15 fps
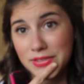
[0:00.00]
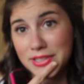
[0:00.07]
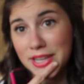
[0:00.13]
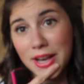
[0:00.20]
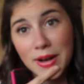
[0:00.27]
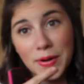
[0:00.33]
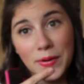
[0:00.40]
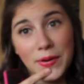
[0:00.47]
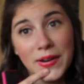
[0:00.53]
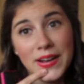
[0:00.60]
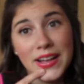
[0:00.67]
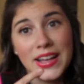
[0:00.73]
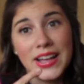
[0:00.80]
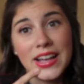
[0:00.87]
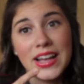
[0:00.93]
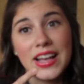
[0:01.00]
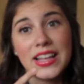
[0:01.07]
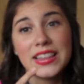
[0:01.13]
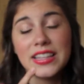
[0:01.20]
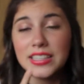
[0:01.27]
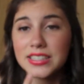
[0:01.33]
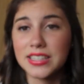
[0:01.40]
so
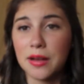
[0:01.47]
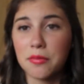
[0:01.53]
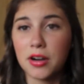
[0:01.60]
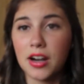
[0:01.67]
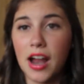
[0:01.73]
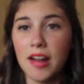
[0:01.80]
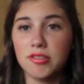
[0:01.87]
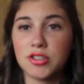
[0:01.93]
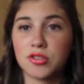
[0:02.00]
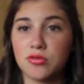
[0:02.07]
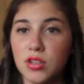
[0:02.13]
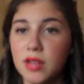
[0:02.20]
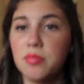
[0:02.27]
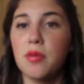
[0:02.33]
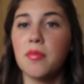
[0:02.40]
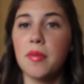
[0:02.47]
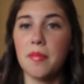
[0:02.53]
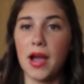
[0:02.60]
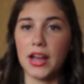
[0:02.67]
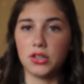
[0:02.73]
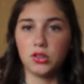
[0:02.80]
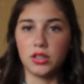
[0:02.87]
this summer I've just really put my
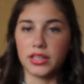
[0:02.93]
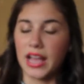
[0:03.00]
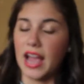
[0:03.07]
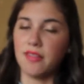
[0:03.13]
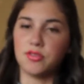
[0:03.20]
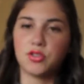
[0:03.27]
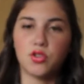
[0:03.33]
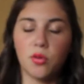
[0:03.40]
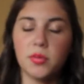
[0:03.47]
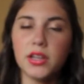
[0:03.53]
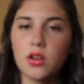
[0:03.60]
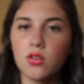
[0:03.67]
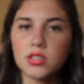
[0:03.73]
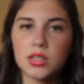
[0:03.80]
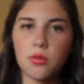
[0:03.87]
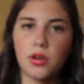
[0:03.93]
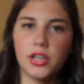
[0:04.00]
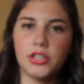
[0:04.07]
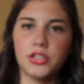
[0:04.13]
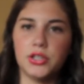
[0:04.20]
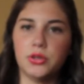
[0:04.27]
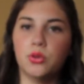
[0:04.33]
mind to it. Like I have so many goals I want
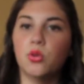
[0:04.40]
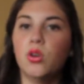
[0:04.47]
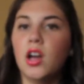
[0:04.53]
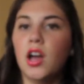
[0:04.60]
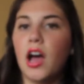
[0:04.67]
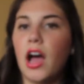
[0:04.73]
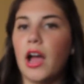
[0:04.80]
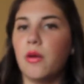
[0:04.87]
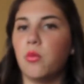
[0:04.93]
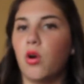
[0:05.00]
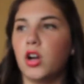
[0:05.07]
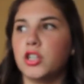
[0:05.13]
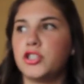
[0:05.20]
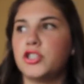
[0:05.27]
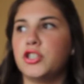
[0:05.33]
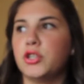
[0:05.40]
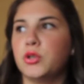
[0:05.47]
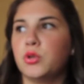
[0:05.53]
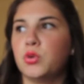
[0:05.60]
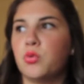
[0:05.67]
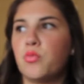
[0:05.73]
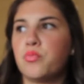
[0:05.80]
to do. I want
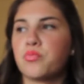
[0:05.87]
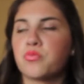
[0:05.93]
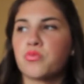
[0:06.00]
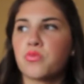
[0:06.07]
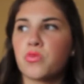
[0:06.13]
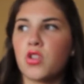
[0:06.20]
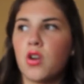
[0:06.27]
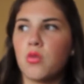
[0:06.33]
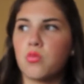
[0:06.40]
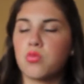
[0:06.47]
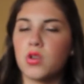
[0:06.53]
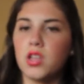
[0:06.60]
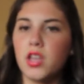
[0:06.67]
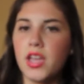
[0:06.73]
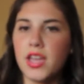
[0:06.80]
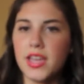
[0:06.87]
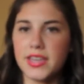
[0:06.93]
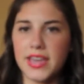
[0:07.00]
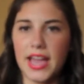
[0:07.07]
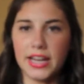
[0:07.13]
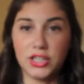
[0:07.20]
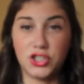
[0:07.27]
to really
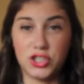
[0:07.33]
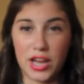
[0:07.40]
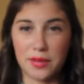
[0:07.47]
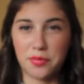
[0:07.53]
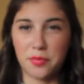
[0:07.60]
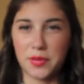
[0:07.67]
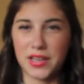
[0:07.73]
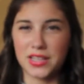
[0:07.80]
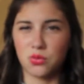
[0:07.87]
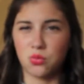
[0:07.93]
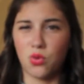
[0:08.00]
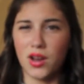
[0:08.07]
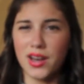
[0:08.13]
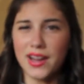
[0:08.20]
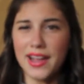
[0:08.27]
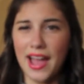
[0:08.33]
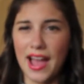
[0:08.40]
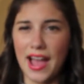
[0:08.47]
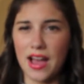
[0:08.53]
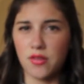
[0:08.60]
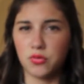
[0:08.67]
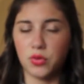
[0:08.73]
get in shape because when I
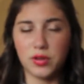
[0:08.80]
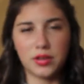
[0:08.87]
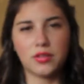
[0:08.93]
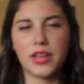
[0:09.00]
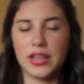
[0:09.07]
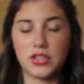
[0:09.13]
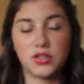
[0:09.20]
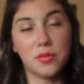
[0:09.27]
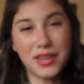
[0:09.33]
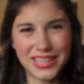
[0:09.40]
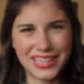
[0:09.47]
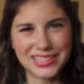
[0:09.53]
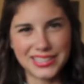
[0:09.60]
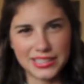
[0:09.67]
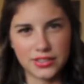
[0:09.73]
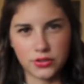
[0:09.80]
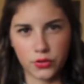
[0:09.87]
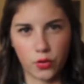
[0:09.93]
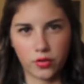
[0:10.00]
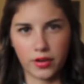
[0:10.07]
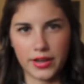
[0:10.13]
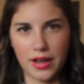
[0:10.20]
have one okay so my dance season is
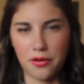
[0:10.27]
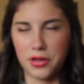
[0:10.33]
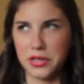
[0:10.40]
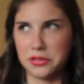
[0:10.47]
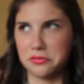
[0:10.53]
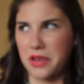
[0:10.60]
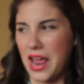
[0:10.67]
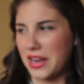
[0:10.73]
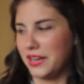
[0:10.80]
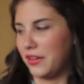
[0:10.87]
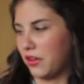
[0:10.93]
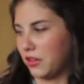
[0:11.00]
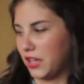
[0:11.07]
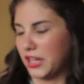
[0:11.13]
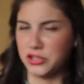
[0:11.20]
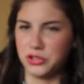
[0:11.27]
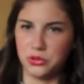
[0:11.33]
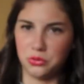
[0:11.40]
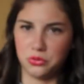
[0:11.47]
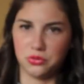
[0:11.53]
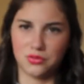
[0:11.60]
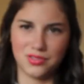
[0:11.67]
over right now it ended on like
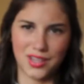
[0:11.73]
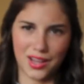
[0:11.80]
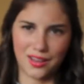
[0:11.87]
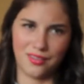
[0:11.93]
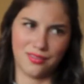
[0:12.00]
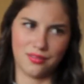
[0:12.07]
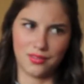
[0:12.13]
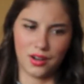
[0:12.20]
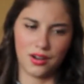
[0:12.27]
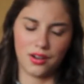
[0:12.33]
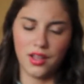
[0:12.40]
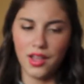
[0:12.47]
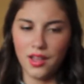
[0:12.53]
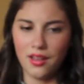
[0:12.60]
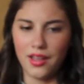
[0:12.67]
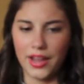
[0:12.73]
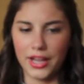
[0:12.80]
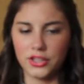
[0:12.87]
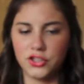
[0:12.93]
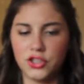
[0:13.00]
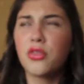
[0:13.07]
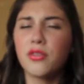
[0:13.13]
June 2nd 3rd
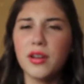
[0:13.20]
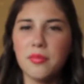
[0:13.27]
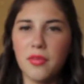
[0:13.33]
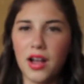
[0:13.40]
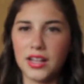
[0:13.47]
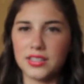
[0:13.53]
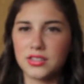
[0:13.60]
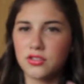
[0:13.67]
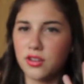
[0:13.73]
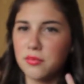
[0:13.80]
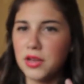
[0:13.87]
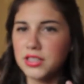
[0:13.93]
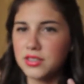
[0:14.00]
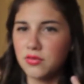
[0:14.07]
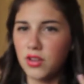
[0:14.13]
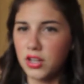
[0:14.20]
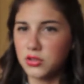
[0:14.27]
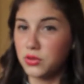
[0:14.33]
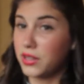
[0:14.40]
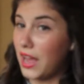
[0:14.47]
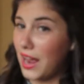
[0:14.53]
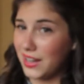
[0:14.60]
ish three months three months of not
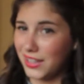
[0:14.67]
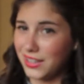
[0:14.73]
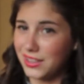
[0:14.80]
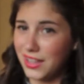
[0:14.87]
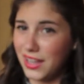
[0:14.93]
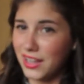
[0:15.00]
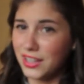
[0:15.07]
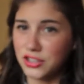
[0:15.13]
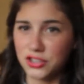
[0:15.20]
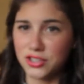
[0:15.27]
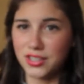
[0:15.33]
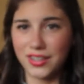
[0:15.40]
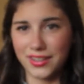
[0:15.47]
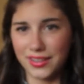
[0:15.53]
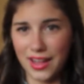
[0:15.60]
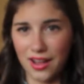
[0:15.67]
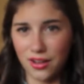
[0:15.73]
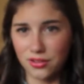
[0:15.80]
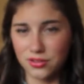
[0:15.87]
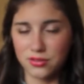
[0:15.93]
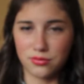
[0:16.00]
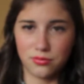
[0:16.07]
doing anything and just sitting in the
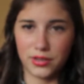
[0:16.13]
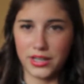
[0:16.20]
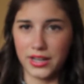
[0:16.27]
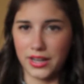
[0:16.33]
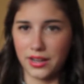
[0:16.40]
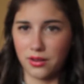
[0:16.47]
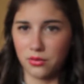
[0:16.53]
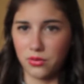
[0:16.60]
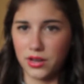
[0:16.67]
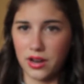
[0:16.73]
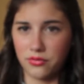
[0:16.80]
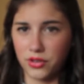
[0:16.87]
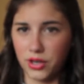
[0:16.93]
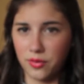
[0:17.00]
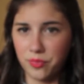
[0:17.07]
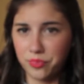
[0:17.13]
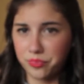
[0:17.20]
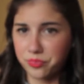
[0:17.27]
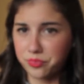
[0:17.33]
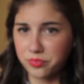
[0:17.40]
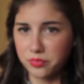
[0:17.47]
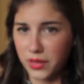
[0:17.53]
house reading whatever
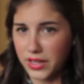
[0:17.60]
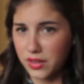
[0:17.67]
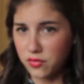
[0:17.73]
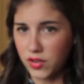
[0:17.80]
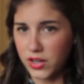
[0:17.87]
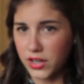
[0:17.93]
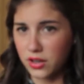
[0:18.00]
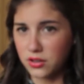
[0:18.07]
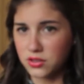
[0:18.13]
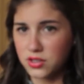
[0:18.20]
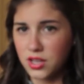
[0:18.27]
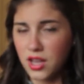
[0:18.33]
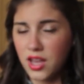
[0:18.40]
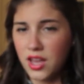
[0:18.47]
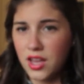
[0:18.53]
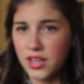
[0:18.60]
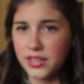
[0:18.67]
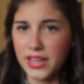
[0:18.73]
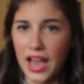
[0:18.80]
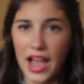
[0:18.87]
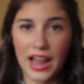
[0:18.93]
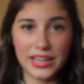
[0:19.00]
making videos
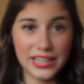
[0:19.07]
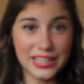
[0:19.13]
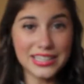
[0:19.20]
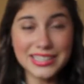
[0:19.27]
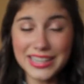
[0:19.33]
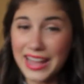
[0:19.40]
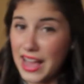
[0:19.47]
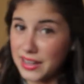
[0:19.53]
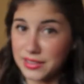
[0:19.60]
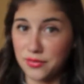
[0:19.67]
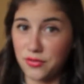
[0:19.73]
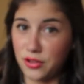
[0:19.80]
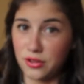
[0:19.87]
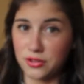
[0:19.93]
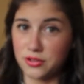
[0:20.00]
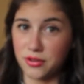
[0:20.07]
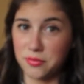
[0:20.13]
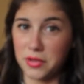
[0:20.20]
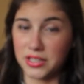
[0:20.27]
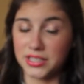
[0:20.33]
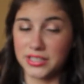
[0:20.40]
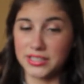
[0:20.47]
yeah I need to stay active for those three
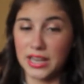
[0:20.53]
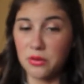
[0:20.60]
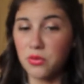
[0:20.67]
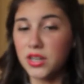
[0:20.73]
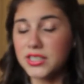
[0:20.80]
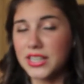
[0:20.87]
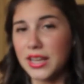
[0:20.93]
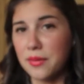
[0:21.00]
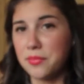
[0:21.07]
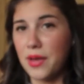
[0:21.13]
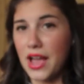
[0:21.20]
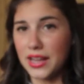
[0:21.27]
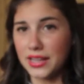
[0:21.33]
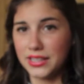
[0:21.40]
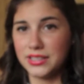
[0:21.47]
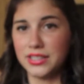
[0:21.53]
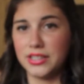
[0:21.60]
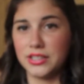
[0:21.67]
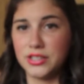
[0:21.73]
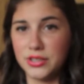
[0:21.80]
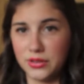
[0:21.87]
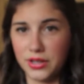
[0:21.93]
months because then once I get back into
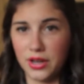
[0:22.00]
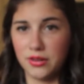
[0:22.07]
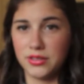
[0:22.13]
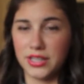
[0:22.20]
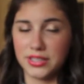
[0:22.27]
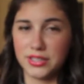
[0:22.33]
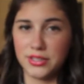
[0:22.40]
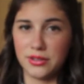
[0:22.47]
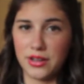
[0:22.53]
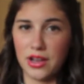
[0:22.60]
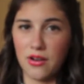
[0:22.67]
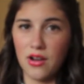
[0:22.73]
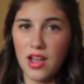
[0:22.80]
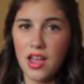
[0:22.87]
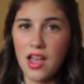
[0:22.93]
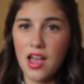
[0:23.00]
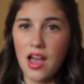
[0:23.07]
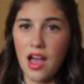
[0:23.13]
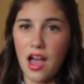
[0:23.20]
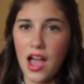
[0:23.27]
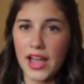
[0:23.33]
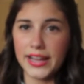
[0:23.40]
the studio dance studio
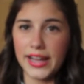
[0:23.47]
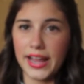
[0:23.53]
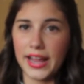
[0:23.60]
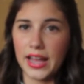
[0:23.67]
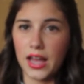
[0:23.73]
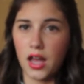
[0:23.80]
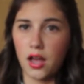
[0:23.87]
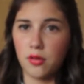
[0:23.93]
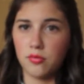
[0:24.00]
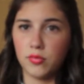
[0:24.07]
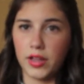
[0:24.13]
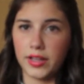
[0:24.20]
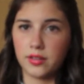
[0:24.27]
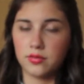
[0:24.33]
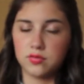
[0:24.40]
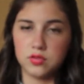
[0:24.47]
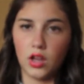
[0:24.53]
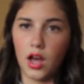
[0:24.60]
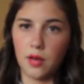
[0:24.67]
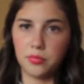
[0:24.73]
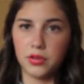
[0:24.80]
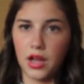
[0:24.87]
I am like
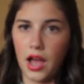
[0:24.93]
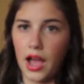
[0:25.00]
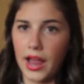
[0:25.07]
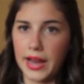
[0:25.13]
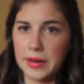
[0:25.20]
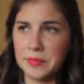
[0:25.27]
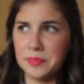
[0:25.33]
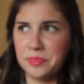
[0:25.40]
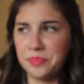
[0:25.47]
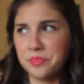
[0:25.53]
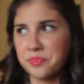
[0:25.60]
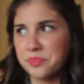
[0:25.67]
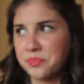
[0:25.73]
flop I'm